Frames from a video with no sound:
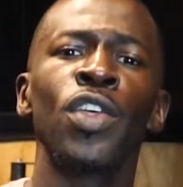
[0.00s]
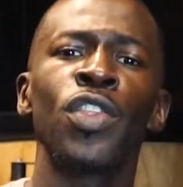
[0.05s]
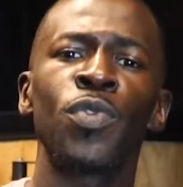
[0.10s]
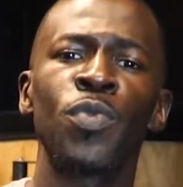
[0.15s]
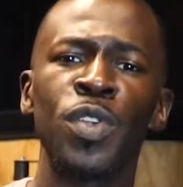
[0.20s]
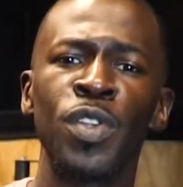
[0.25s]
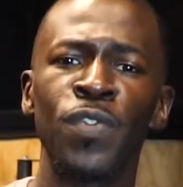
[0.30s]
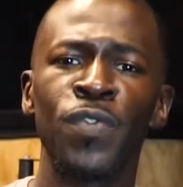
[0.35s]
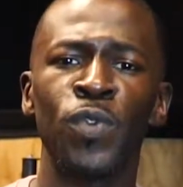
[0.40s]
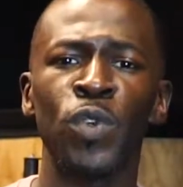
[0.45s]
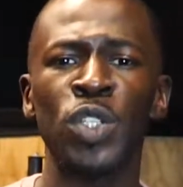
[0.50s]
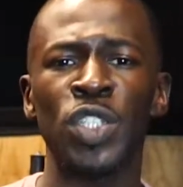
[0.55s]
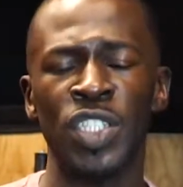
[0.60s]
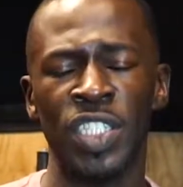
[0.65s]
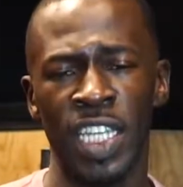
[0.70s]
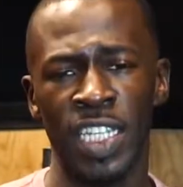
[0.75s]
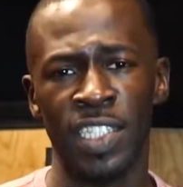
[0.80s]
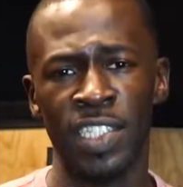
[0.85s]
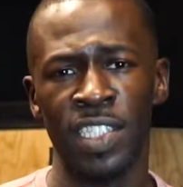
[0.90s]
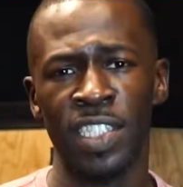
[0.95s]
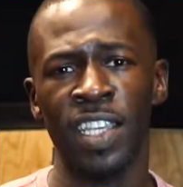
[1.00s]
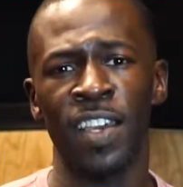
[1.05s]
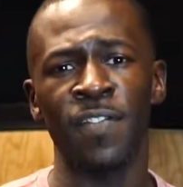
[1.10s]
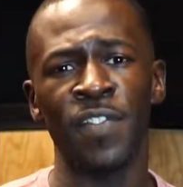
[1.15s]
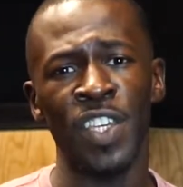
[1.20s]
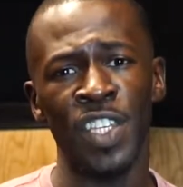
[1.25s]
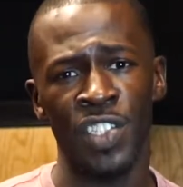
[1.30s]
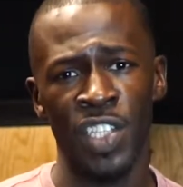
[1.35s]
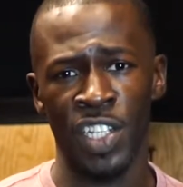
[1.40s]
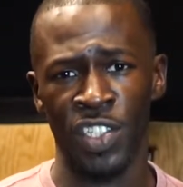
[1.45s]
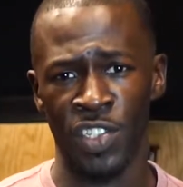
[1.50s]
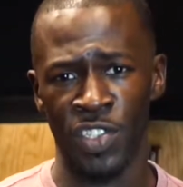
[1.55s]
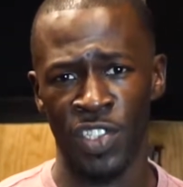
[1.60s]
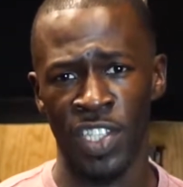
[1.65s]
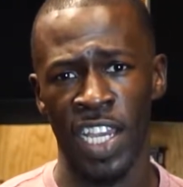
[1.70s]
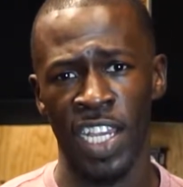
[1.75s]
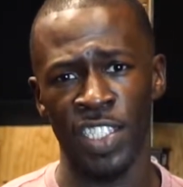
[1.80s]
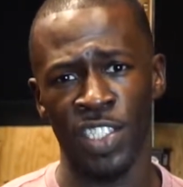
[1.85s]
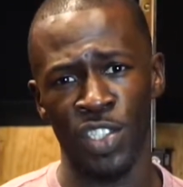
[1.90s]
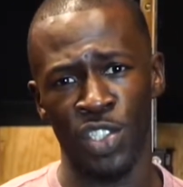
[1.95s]
3 to 4 sets of each
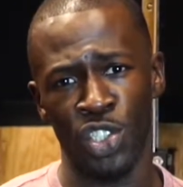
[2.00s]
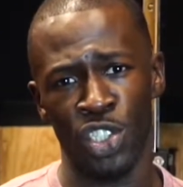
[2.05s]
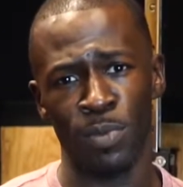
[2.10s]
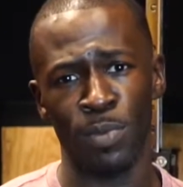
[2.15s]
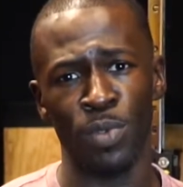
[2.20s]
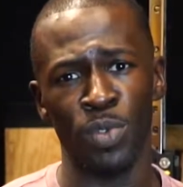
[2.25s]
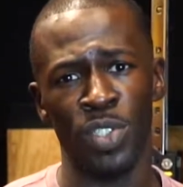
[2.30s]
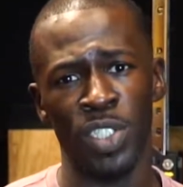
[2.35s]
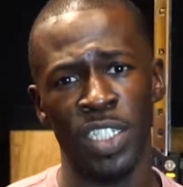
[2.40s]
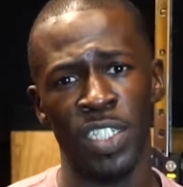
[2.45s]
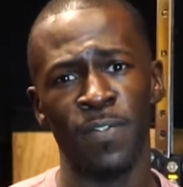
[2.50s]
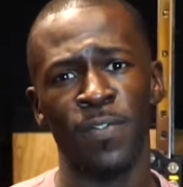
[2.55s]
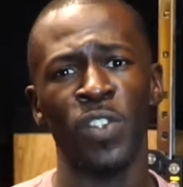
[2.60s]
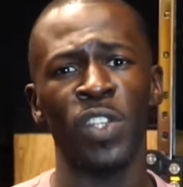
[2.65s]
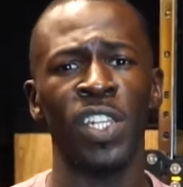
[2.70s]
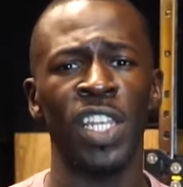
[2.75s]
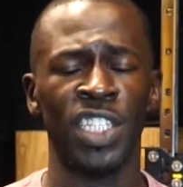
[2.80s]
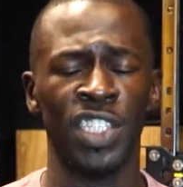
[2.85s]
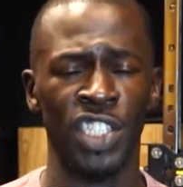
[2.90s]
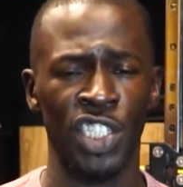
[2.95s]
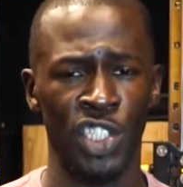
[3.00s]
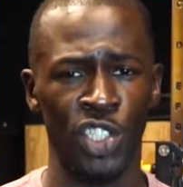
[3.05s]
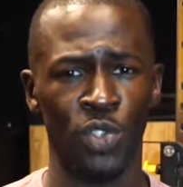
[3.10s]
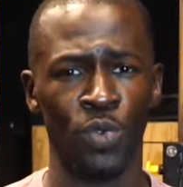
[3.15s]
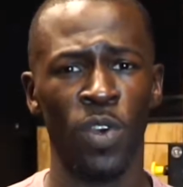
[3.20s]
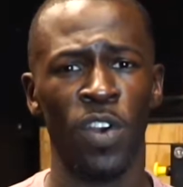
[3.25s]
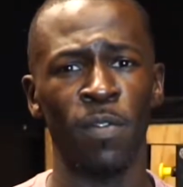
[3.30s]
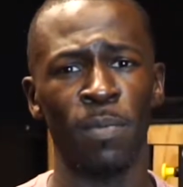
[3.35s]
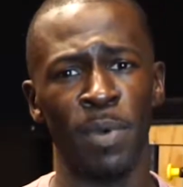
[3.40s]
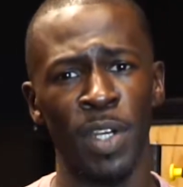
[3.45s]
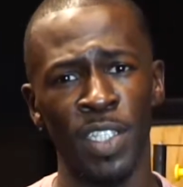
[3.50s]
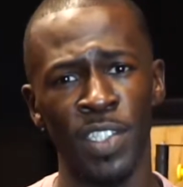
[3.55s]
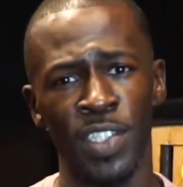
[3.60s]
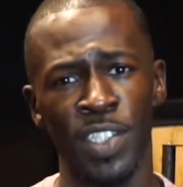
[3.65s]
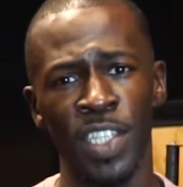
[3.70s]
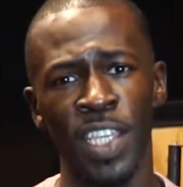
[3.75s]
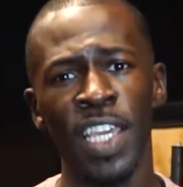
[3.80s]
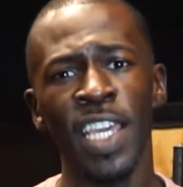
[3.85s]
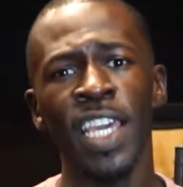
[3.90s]
exercise into your routine for the next 6 to 12 months.